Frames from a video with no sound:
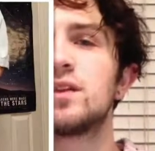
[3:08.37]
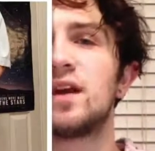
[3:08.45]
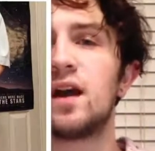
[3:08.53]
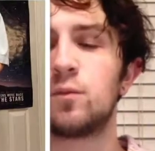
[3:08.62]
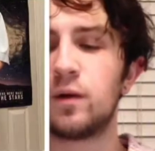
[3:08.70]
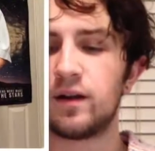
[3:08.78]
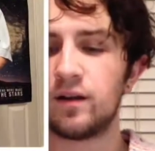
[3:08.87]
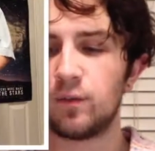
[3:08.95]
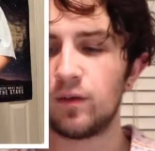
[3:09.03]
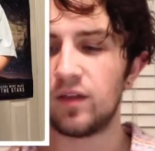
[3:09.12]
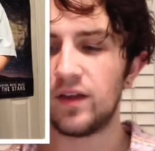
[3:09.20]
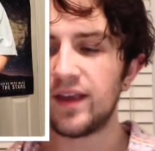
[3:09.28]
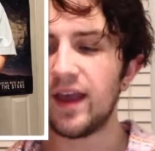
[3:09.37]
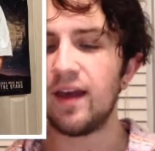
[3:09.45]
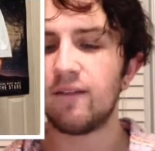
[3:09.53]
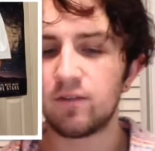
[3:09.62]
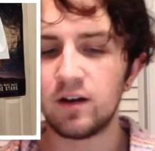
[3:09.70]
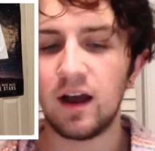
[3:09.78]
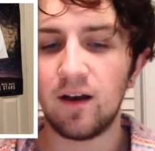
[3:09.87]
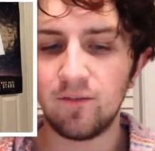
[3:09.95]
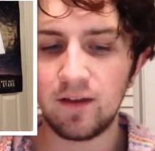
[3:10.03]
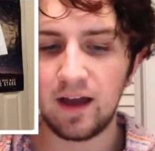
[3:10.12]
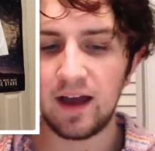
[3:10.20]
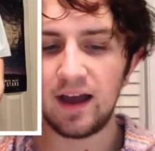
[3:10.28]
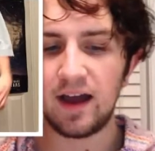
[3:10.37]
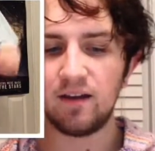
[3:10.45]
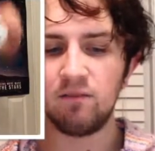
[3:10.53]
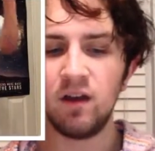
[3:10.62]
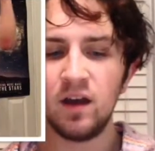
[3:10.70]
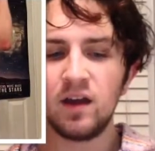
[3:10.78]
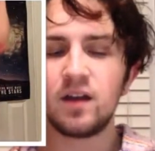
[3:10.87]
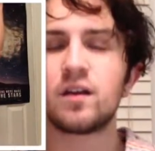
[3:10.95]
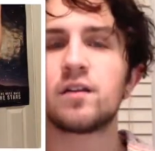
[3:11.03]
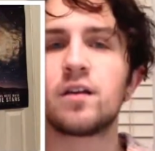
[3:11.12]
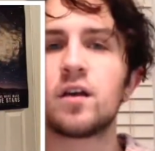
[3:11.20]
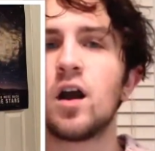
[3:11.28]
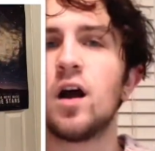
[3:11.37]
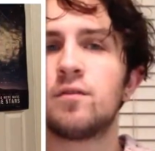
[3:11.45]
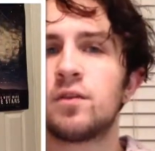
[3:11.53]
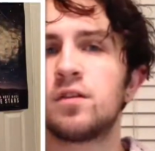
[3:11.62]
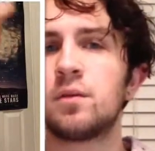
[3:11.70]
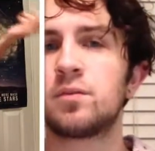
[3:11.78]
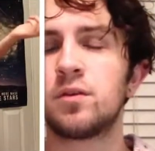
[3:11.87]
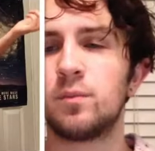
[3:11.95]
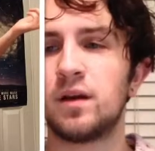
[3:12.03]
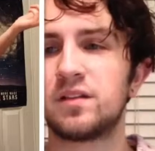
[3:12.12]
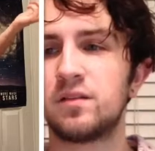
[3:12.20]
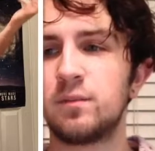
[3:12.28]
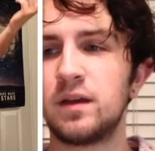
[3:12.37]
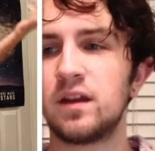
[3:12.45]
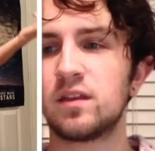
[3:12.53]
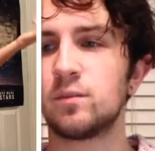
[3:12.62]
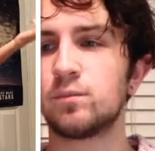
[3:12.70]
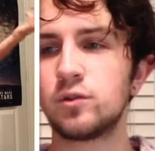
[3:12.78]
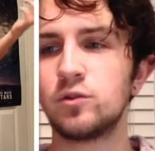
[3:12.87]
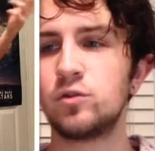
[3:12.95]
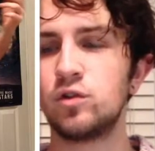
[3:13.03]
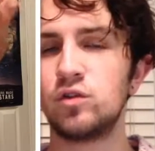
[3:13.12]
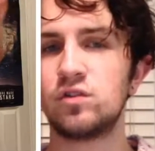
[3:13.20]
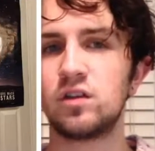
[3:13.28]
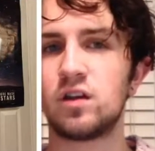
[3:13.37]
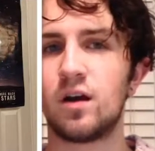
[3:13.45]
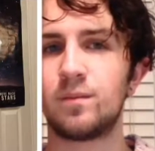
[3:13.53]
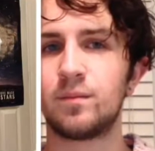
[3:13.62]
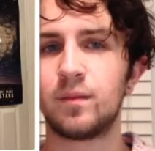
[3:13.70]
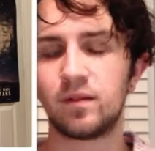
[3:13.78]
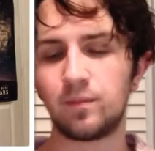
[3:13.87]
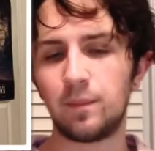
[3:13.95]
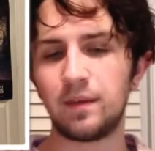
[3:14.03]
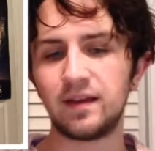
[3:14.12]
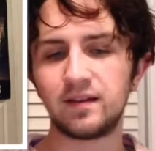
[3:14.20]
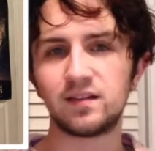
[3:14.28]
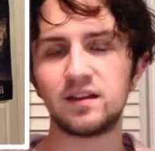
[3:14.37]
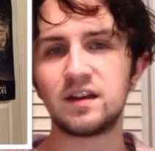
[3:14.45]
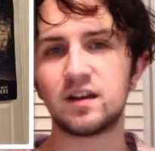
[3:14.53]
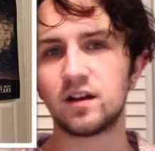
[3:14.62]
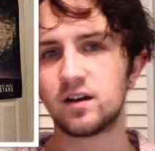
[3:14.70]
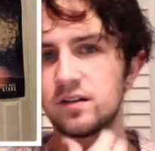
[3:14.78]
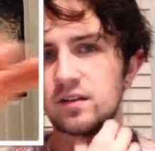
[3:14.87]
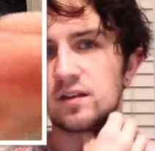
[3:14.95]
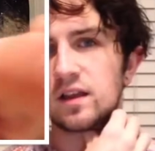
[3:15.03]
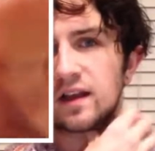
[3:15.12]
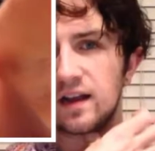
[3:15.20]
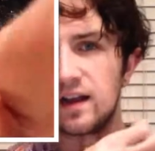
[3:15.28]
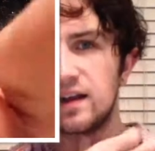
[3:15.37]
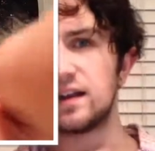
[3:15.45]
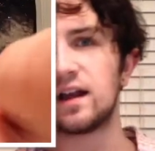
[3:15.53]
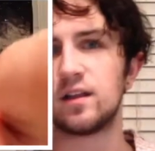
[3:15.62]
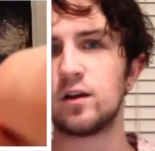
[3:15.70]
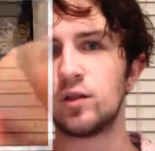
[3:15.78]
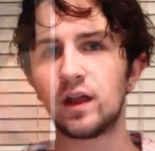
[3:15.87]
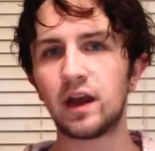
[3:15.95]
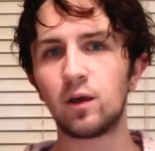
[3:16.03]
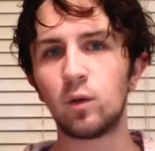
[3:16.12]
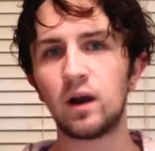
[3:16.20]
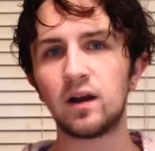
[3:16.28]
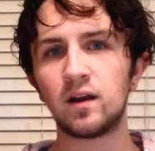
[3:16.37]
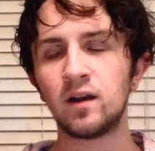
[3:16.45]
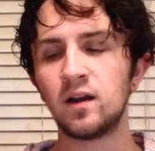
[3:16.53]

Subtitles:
it. I wear it with like every outfit I have because it covers up so much of me, and the blue usually complements my pink sneakers or like a yellow that I wear.